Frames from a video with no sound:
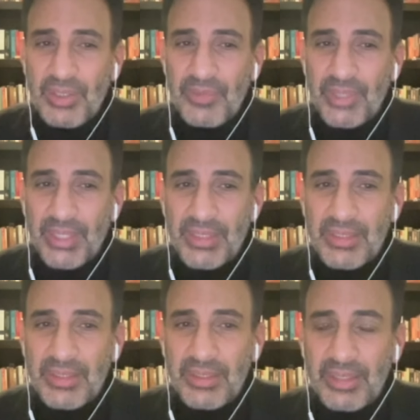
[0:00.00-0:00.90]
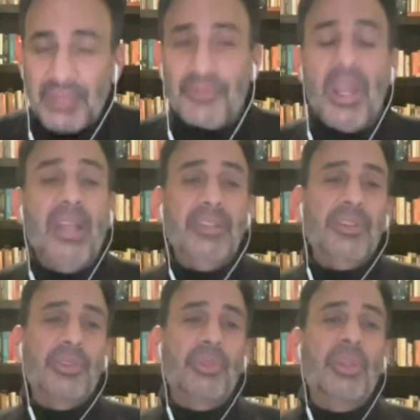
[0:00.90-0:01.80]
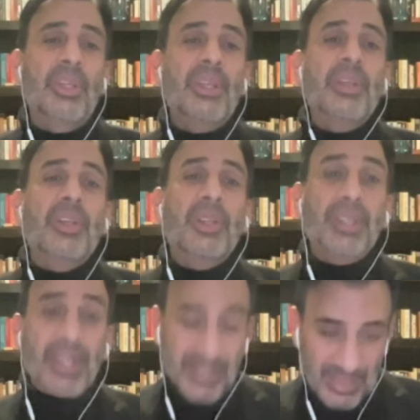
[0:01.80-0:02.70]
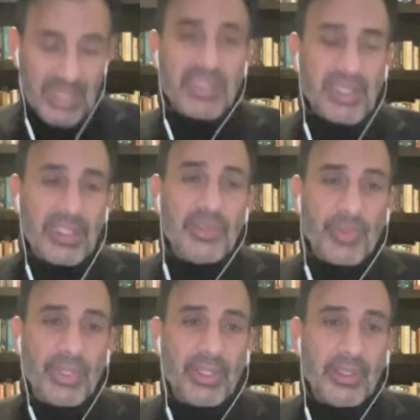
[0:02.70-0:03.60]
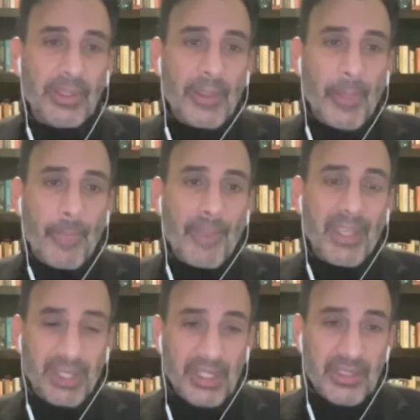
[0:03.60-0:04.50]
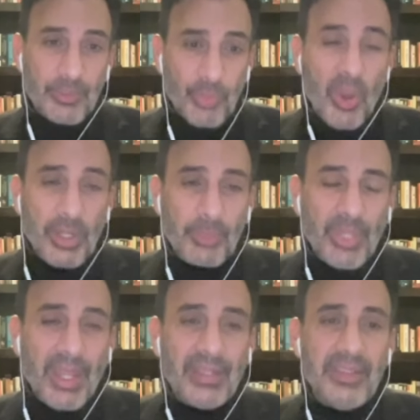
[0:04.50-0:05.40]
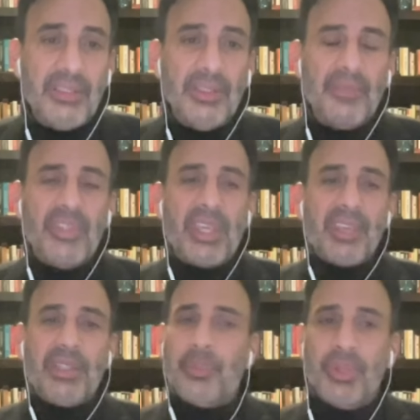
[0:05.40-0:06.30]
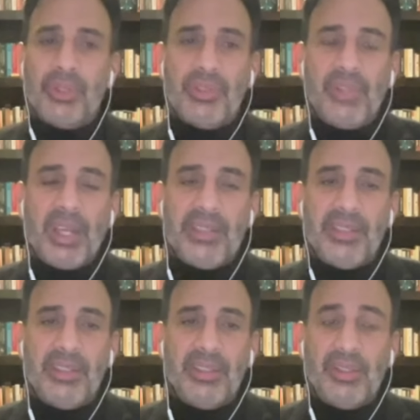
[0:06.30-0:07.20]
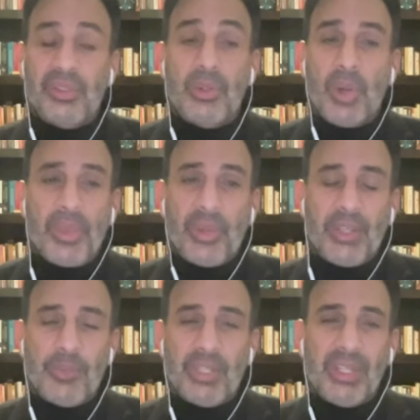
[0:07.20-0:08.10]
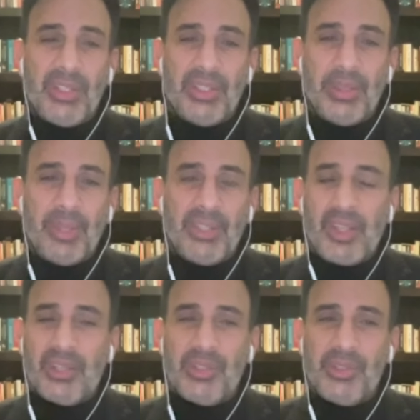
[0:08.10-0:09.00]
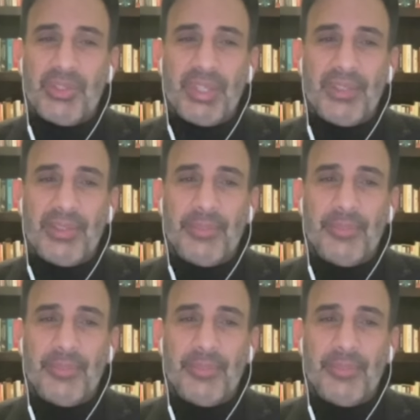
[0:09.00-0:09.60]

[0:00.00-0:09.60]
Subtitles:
for this, if not to assist Israel in its broader plans of the ethnic purge of Gaza? There is no other explanation that makes logical sense.